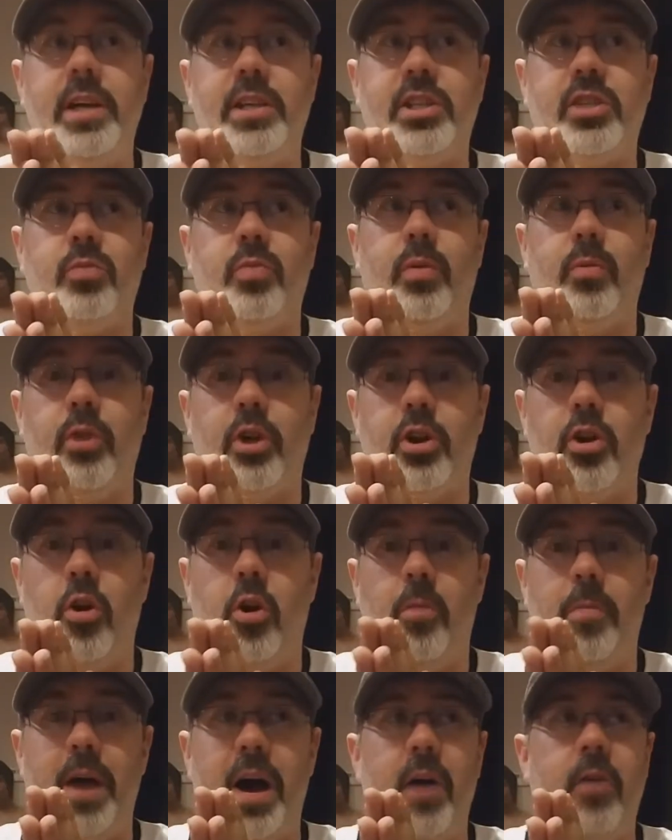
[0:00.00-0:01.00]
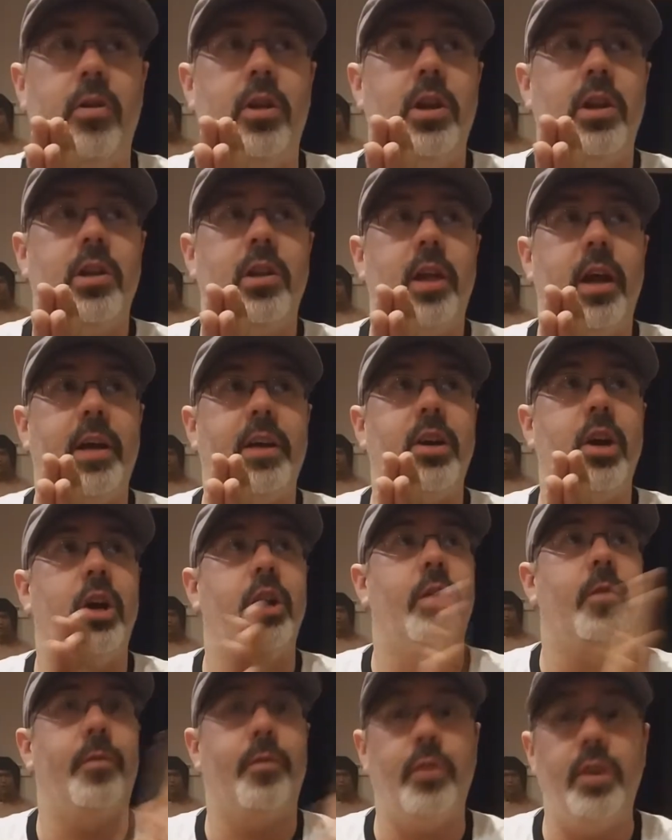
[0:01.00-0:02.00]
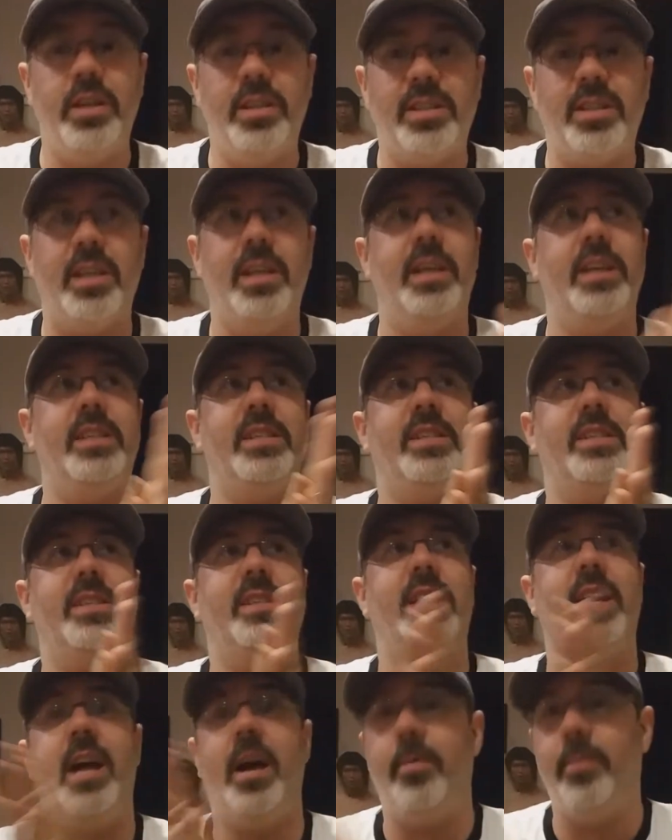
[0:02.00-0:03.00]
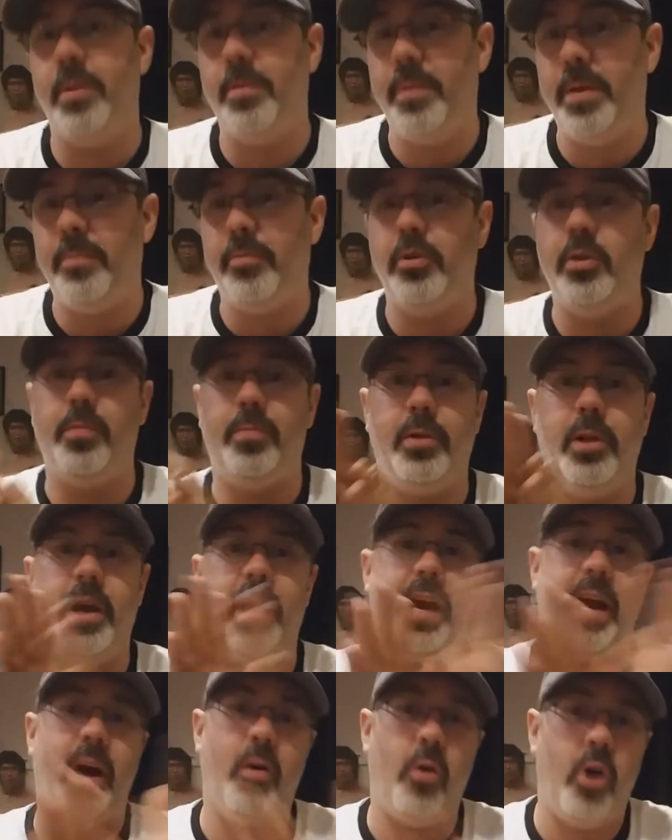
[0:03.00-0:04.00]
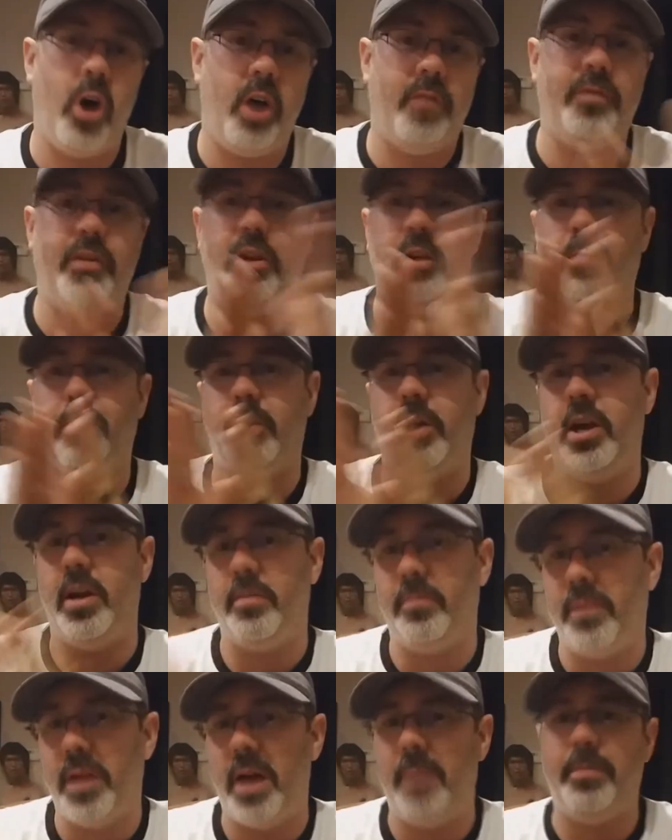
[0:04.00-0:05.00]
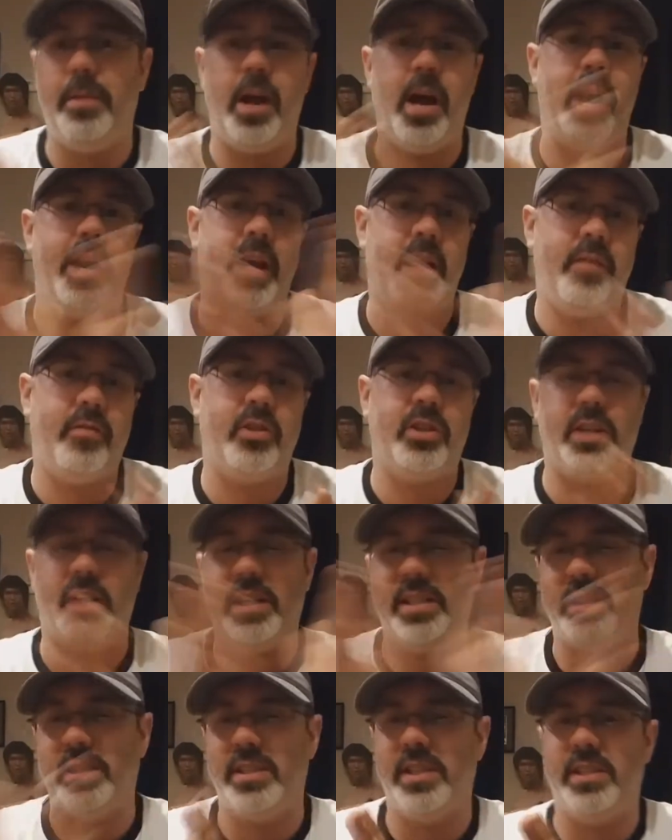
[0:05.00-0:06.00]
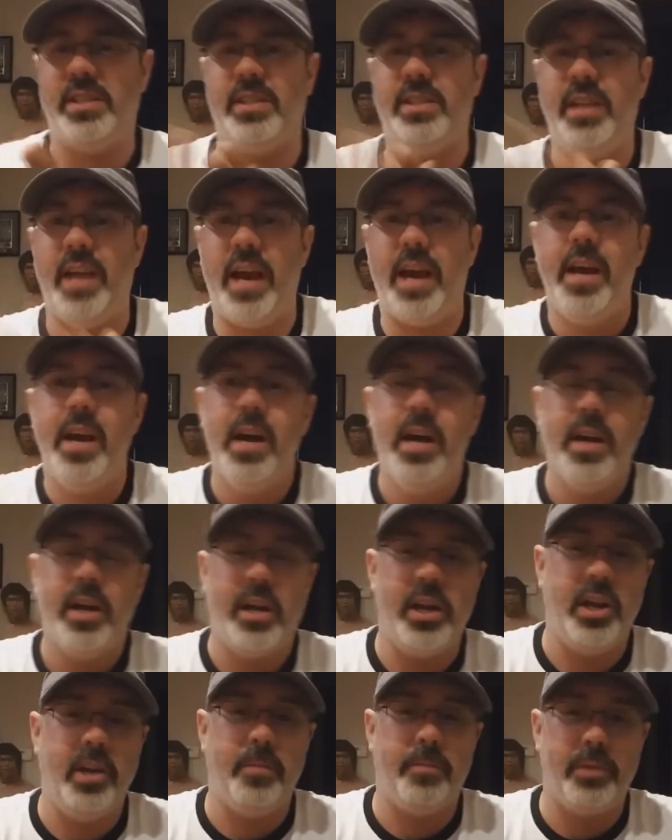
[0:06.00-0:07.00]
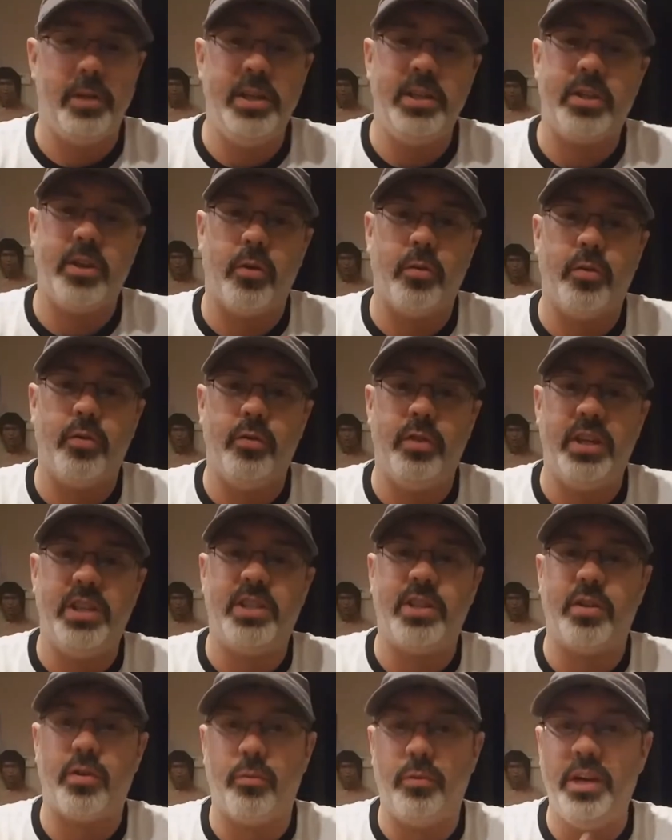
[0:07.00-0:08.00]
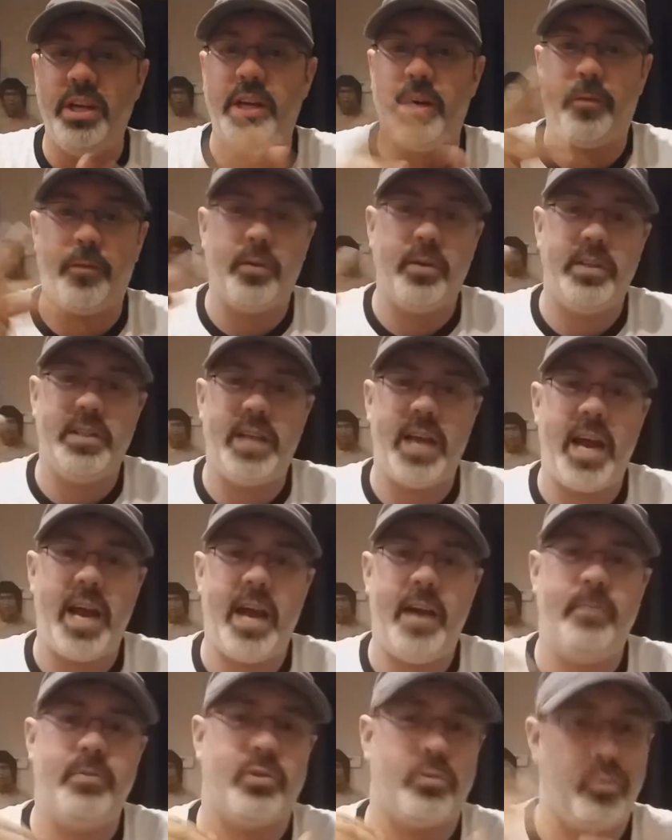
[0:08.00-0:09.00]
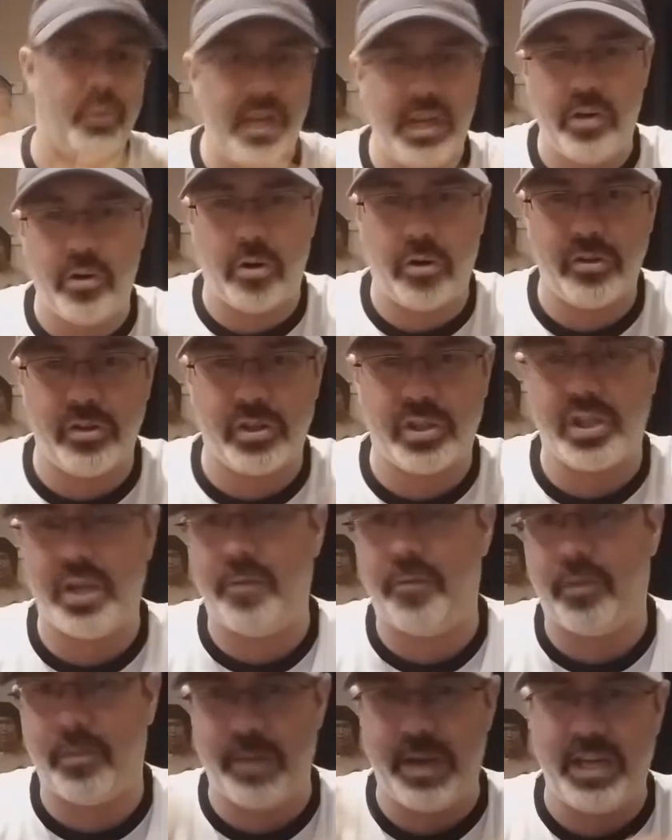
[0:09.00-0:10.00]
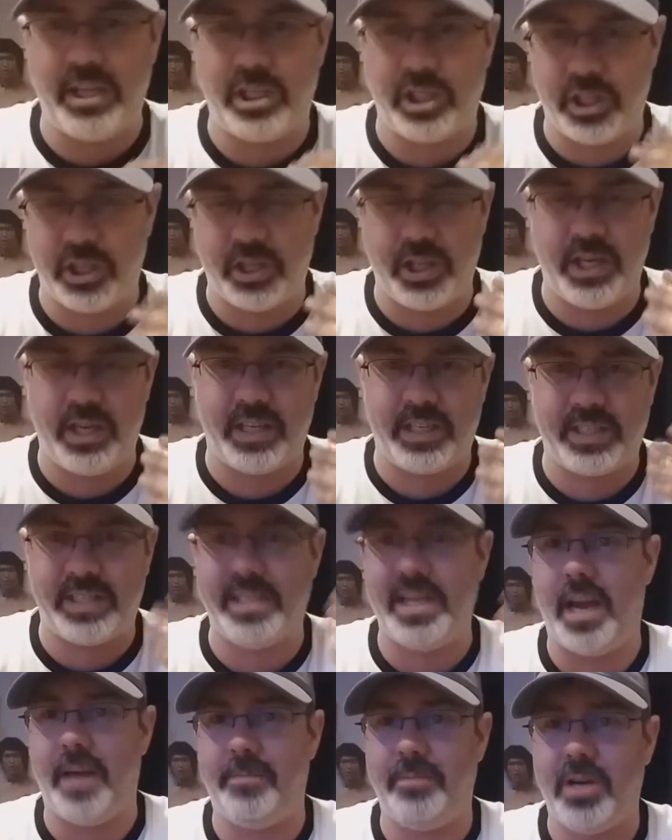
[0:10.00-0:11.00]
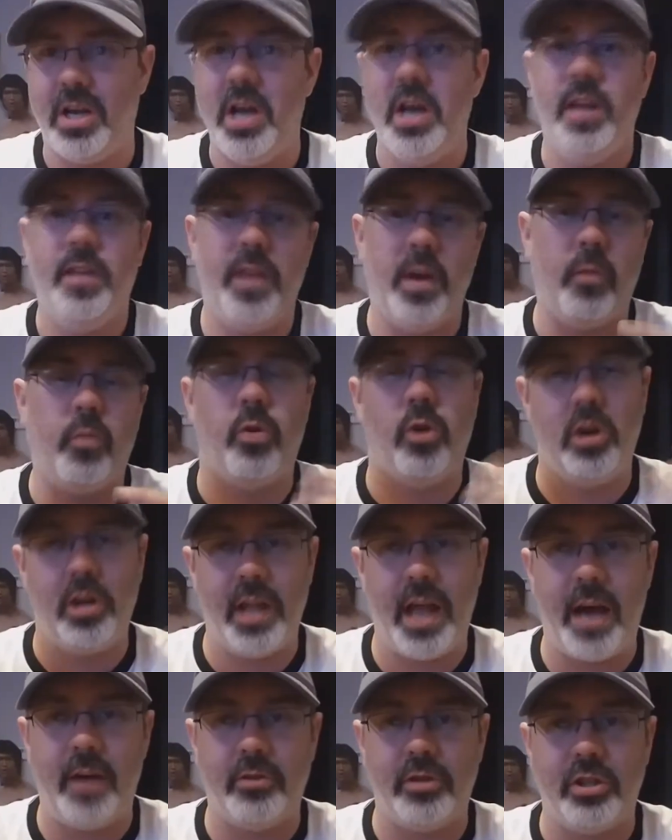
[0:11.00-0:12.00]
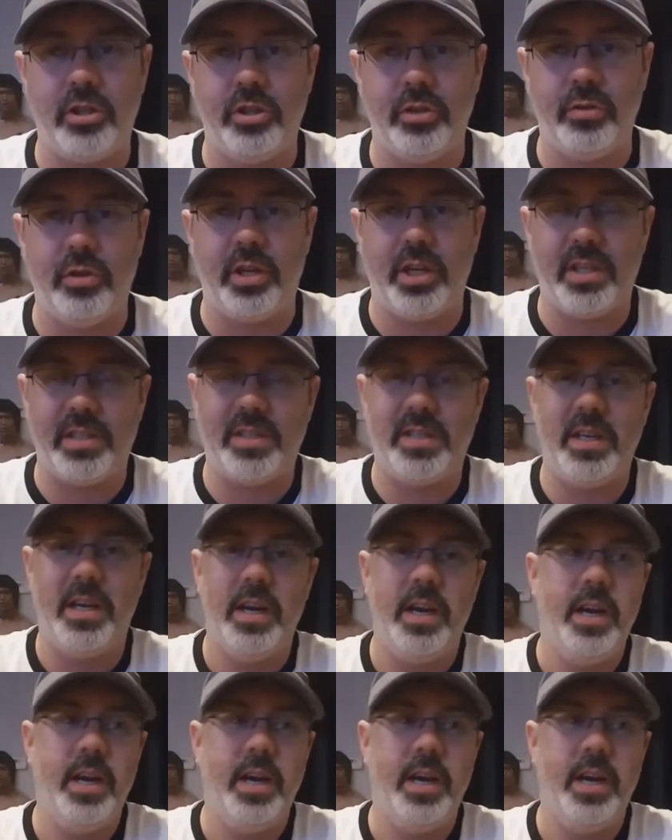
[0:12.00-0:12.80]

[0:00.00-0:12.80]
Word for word: So we want to know about like uh, your friends lists and how many people you play, how often you play, and blah, blah, and advertising, this and that. Can you please go through these three different tabs, read all this information, and then accept that we're allowed to do this?